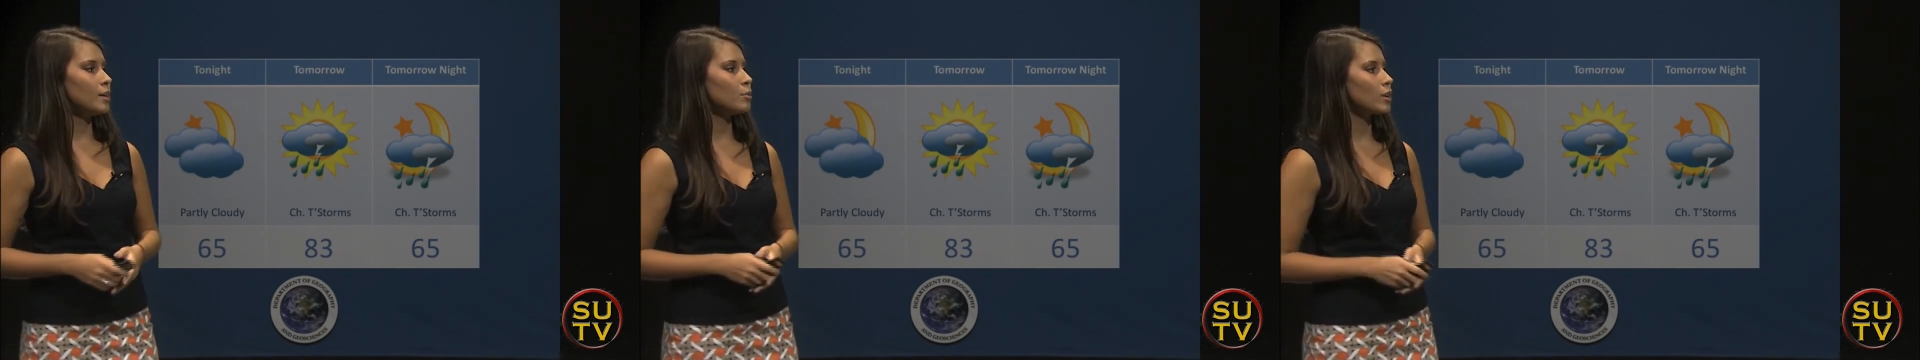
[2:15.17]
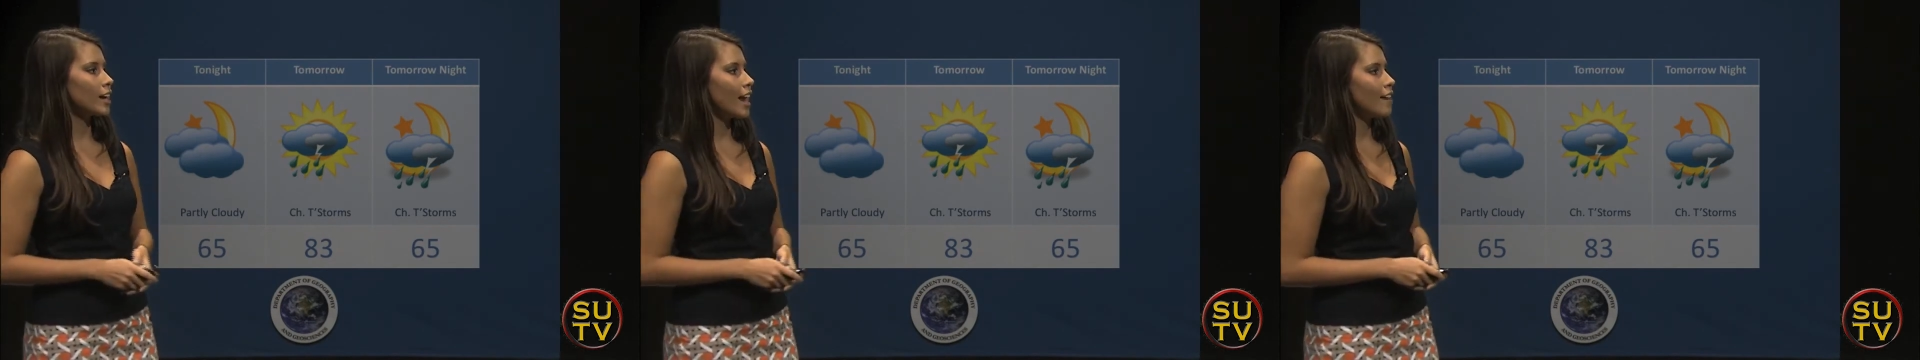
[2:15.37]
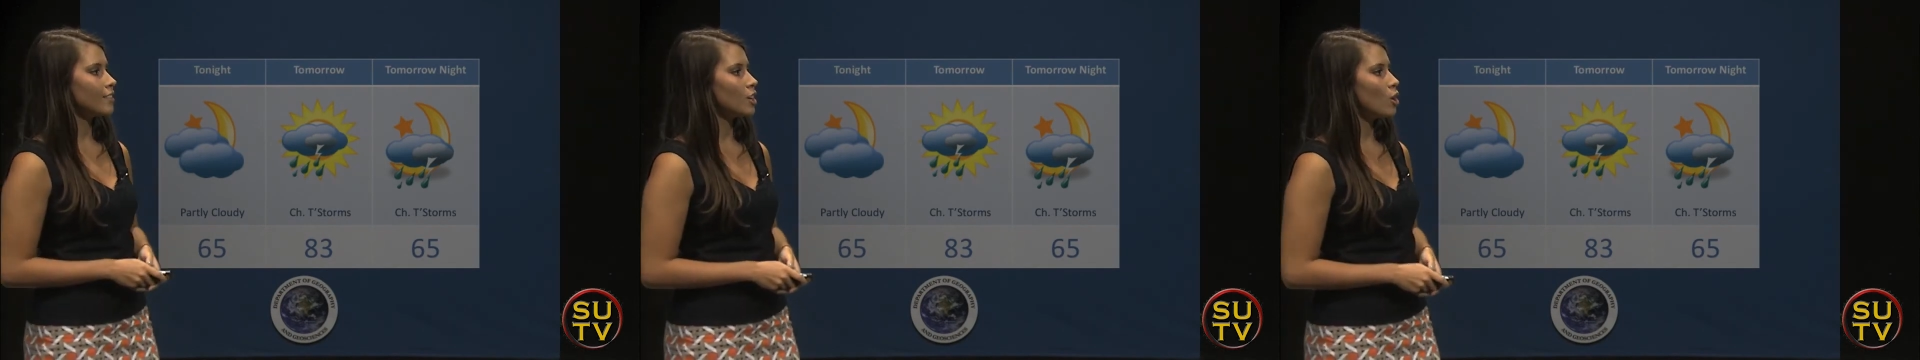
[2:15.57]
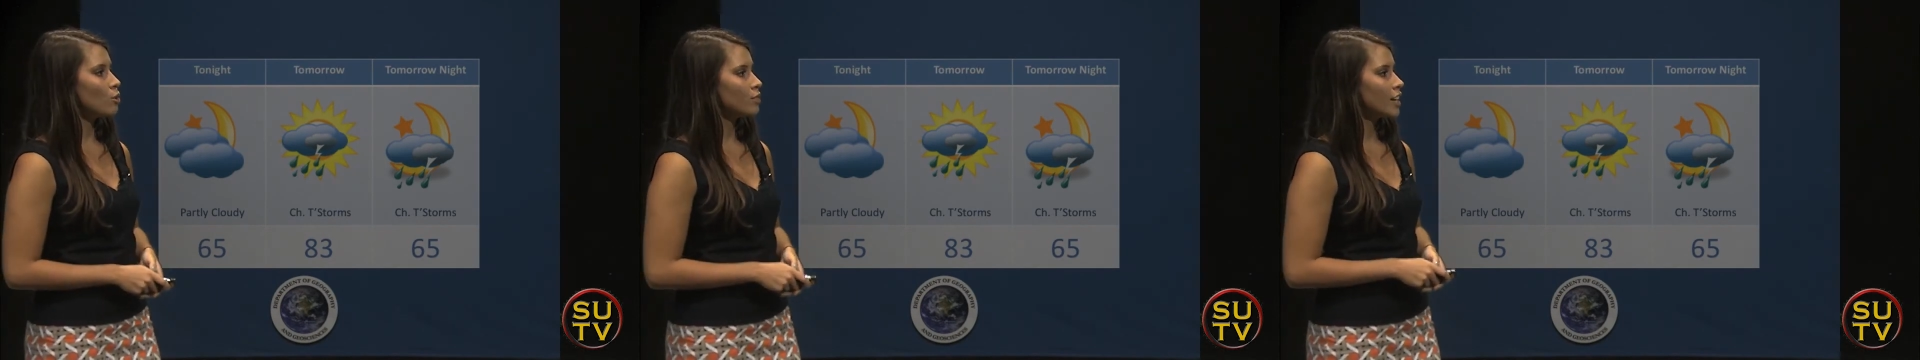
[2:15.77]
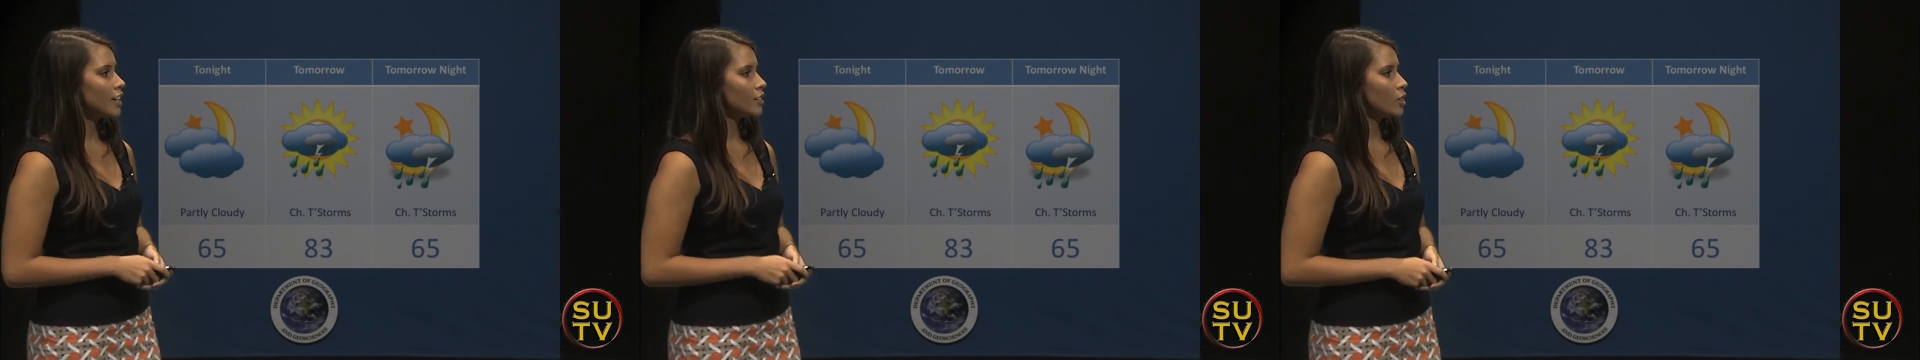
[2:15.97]
We're going to have an
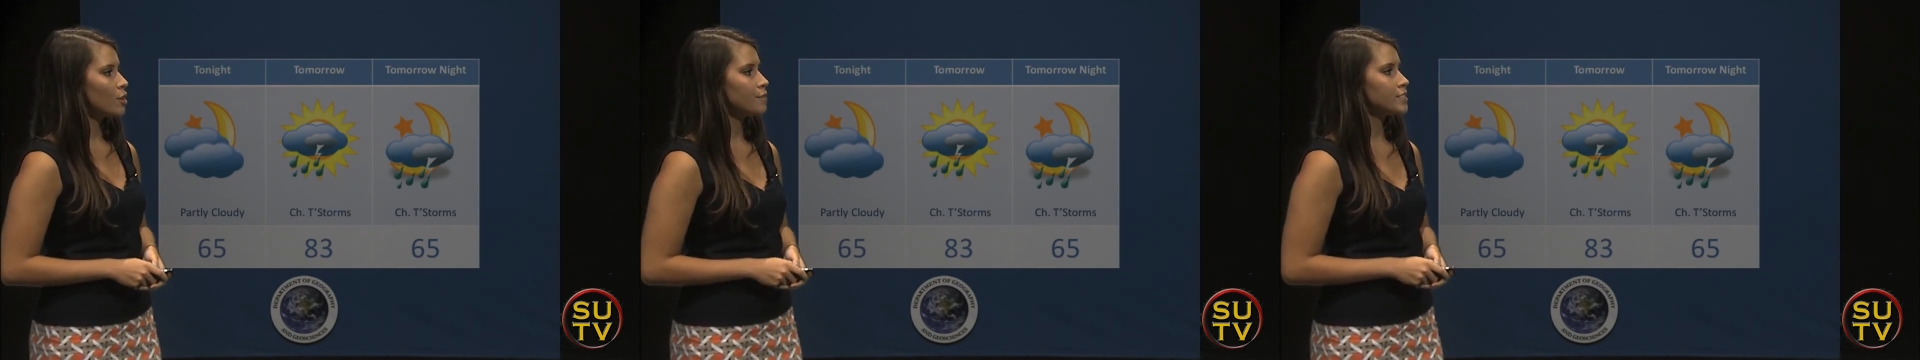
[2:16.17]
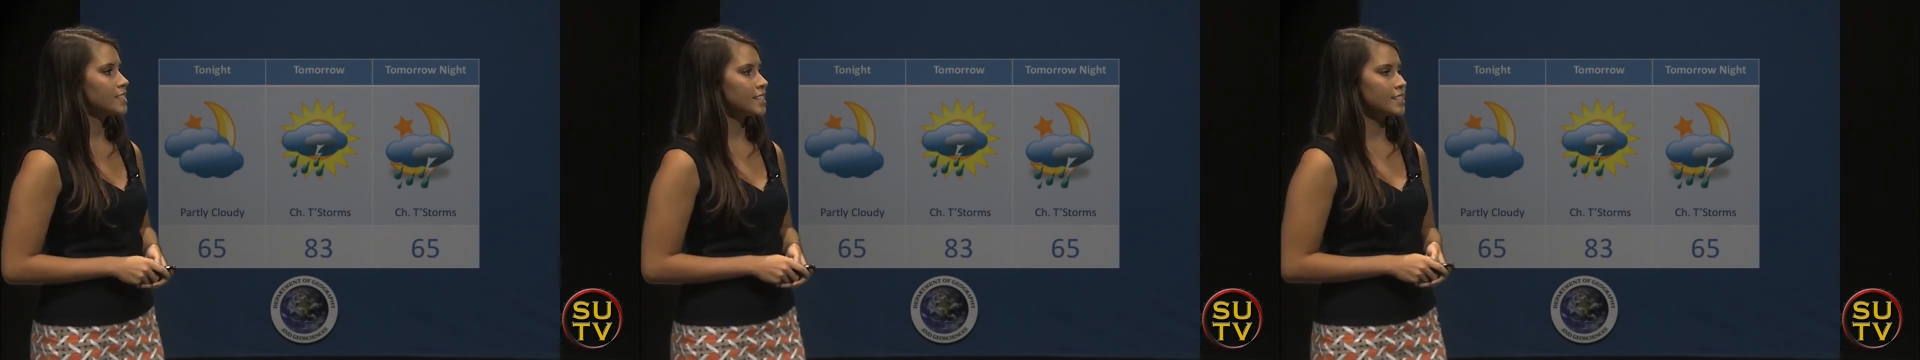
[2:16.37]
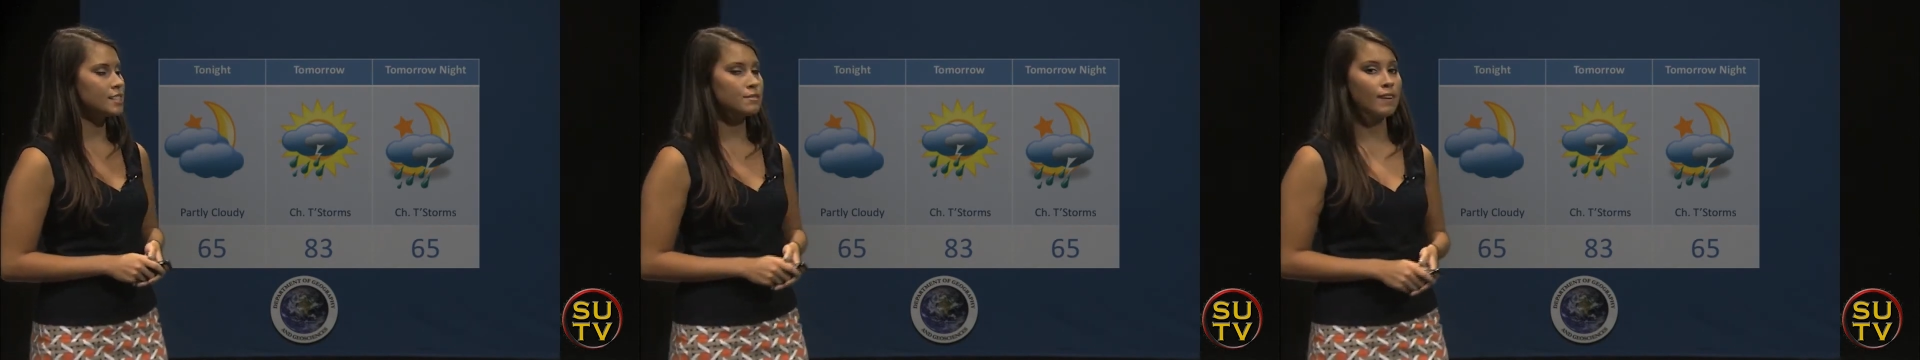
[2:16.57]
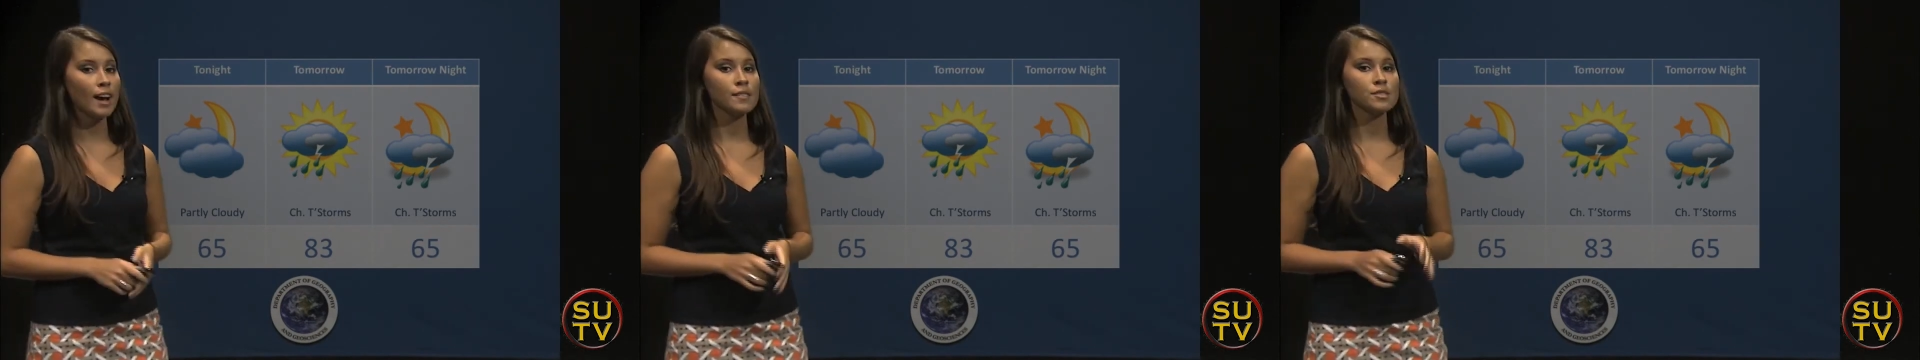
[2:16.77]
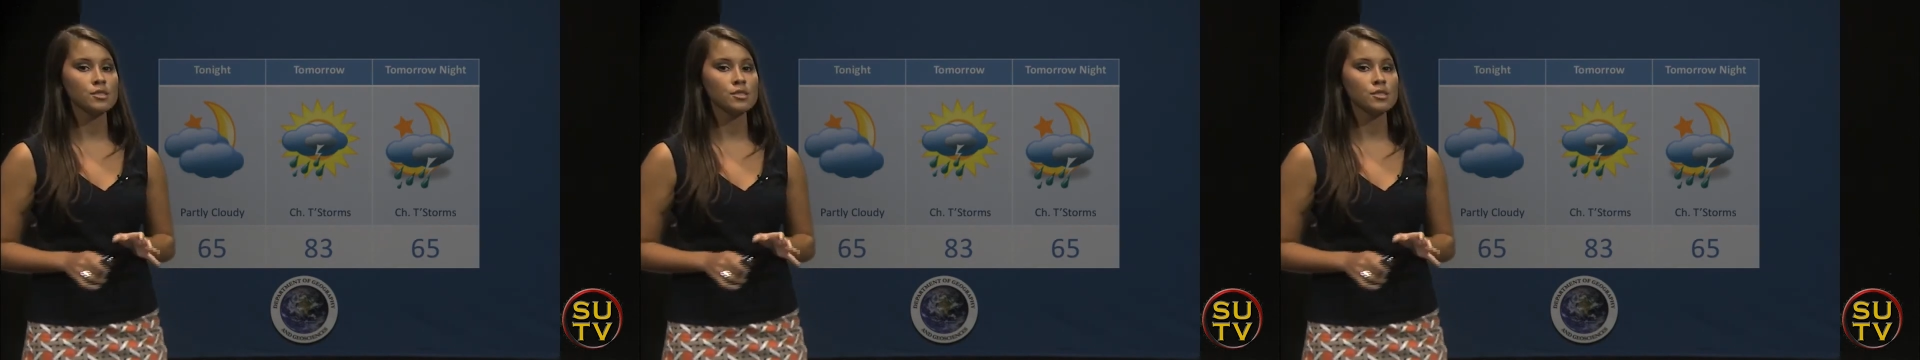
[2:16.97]
overnight low of 65,